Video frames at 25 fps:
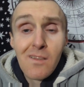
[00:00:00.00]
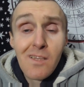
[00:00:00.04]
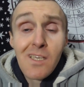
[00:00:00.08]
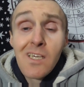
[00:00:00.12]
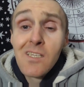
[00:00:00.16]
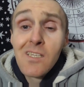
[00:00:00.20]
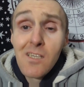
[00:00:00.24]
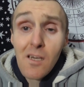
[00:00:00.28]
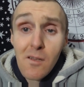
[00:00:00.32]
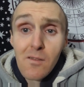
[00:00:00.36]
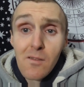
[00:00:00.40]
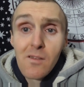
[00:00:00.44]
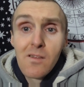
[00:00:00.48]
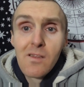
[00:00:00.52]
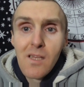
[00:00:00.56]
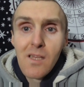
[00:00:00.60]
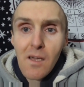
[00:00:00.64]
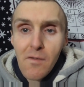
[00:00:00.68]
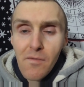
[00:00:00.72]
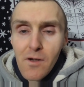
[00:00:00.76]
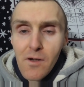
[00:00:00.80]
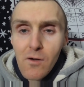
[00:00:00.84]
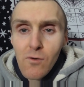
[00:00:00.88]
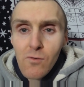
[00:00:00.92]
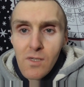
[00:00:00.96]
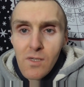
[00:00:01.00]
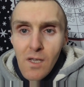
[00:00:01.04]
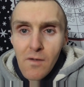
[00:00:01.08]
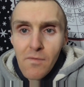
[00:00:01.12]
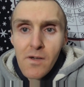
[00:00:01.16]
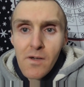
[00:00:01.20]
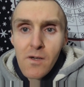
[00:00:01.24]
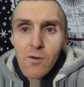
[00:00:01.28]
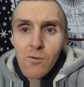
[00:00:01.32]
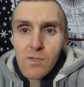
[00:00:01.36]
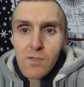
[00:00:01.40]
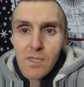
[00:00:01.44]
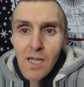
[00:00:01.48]
These are difficult,
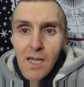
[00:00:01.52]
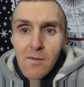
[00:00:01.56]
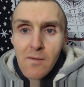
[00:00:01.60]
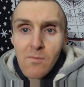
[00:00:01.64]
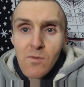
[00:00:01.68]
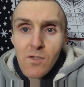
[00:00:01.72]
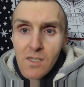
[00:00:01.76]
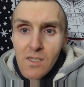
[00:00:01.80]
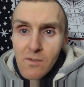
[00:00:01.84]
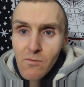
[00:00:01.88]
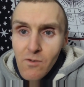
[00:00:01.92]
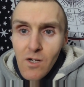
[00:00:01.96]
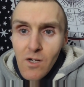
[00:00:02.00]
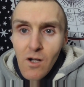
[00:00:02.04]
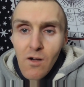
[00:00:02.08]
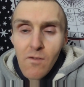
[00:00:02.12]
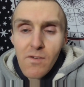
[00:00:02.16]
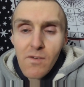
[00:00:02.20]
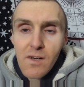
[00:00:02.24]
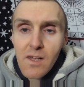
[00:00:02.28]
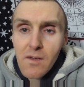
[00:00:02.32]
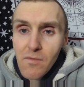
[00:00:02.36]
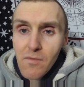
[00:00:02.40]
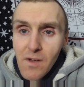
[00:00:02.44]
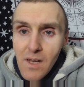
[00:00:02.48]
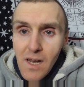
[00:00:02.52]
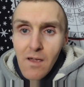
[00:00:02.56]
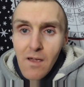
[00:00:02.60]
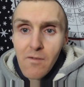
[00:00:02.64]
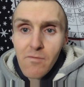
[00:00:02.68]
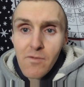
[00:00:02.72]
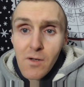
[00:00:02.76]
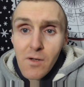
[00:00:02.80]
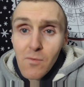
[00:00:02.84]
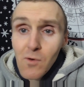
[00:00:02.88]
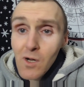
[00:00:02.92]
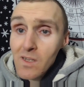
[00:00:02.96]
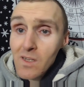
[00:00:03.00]
difficult times in recovery for
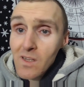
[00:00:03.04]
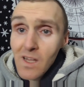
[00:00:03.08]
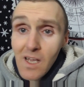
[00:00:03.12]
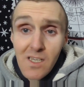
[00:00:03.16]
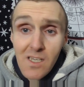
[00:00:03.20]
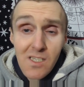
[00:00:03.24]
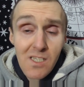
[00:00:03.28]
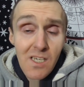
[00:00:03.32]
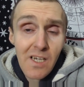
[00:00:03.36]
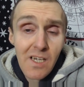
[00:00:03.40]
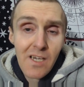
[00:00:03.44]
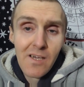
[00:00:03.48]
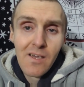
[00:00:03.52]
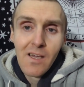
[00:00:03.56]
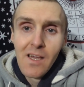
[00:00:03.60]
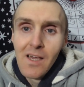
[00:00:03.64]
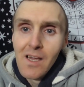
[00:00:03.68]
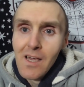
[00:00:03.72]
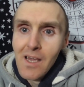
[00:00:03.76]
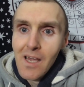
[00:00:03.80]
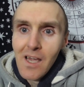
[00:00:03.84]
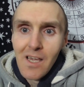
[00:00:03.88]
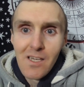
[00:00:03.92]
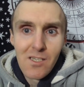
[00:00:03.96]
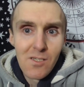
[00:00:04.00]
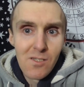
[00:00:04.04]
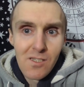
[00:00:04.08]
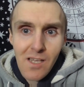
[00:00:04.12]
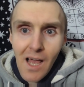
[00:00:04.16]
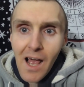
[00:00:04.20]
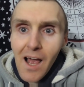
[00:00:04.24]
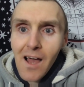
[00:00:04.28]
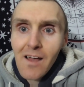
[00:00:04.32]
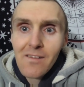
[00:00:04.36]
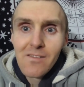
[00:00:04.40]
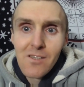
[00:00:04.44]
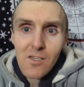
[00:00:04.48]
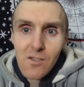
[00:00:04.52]
everyone. Like I say, it's the
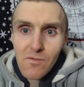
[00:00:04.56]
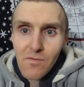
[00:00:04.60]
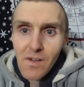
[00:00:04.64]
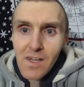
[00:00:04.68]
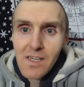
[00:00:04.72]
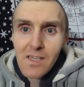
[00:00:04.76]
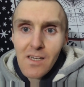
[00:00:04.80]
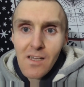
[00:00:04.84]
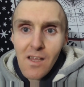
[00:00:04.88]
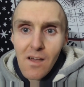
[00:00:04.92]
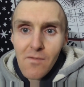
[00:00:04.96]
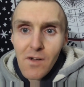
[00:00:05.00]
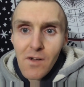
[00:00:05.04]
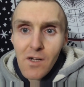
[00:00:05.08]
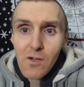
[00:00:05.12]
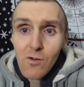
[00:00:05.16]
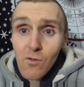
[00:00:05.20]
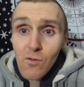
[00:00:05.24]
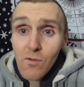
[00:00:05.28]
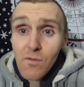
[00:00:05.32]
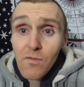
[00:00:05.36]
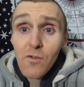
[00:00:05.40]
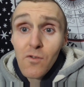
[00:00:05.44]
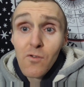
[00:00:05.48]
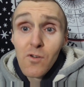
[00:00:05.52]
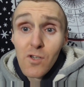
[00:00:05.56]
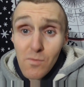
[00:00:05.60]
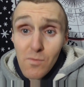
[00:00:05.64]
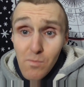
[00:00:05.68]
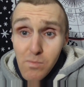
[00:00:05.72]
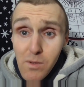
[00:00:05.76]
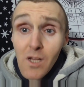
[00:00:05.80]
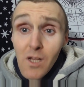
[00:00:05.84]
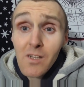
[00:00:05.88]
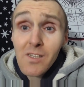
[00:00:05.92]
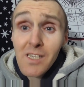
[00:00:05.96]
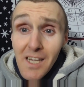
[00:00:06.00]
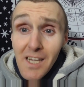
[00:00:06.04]
hardest thing you'll ever go through. It's
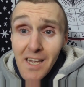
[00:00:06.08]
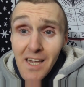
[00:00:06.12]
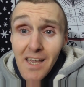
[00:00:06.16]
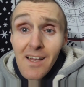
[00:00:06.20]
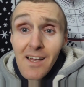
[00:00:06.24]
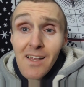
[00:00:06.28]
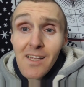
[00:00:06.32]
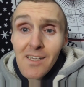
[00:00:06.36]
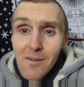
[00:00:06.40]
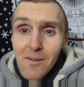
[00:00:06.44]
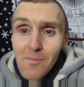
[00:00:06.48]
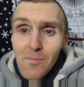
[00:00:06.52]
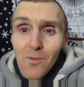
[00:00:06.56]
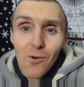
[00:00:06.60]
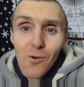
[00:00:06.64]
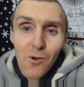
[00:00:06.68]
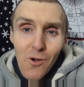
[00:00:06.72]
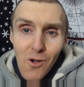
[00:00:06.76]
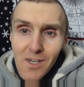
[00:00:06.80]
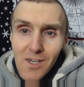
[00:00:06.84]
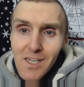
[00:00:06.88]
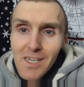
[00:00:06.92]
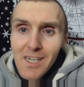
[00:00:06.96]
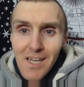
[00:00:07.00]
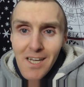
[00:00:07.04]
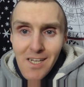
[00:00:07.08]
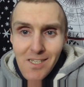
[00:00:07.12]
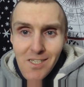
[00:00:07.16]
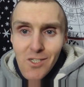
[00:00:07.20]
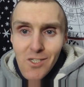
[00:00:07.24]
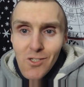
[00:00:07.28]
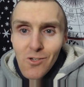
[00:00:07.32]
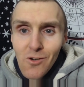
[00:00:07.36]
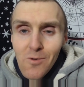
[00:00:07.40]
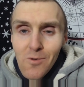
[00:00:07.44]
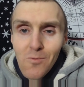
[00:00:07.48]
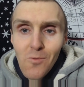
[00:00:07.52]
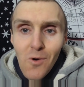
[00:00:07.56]
bloody hell, and I'm not going to kid
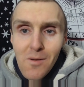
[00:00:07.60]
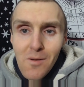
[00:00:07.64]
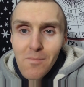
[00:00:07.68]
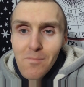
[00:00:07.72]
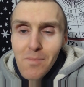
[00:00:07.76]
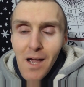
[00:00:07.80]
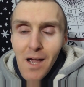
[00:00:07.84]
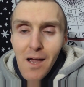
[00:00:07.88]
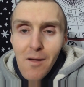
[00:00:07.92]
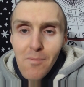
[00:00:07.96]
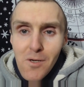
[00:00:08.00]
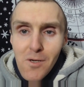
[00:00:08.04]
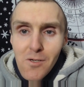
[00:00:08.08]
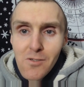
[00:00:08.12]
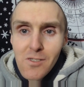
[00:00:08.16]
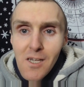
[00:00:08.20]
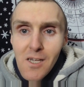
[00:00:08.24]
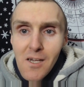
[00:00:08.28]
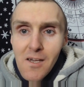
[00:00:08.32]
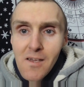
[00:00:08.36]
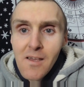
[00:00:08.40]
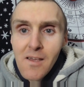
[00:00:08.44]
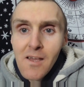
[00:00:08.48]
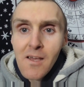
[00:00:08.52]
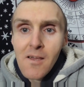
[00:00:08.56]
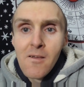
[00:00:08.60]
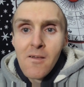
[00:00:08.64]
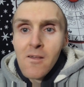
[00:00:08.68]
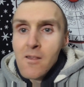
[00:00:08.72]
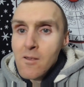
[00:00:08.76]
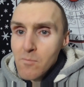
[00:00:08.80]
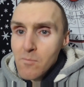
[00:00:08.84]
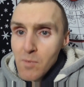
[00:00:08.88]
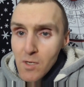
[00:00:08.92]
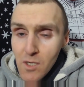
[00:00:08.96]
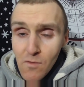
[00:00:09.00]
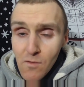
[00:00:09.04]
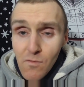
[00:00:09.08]
you on one bit about it.
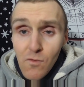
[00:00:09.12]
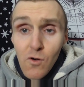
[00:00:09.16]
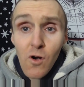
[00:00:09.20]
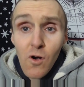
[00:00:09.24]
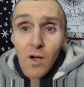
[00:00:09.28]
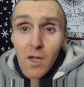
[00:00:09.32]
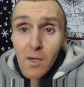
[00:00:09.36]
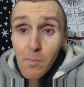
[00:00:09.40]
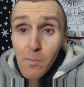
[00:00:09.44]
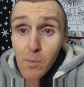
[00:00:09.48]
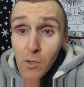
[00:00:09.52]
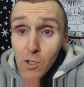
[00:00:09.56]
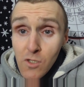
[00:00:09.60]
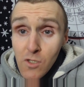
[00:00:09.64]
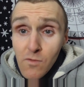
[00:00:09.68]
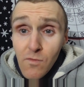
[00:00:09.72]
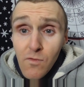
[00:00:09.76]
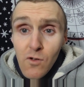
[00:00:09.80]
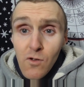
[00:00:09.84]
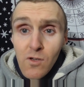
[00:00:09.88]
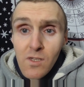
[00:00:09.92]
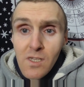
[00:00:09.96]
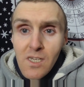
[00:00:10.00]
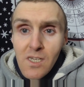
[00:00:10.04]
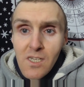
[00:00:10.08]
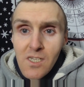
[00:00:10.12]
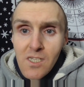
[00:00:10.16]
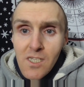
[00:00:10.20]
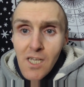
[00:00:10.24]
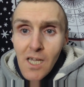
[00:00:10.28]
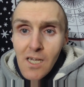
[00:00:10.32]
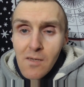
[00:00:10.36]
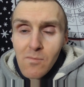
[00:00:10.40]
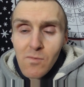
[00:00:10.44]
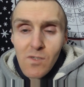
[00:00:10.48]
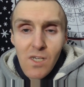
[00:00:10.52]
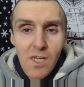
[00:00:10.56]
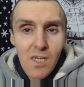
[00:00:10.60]
But you've got to push through these
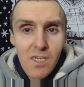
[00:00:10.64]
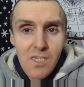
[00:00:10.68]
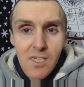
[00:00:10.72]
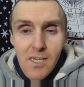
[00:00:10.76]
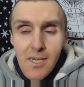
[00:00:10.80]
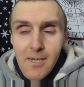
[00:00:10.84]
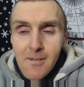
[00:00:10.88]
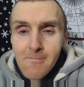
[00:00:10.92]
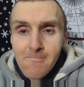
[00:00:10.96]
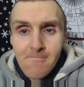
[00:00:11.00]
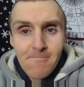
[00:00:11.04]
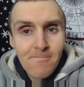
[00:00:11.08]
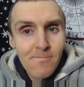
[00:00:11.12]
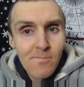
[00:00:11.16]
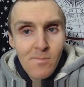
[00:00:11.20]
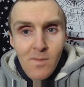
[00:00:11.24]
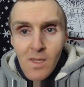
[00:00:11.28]
times. Like I say,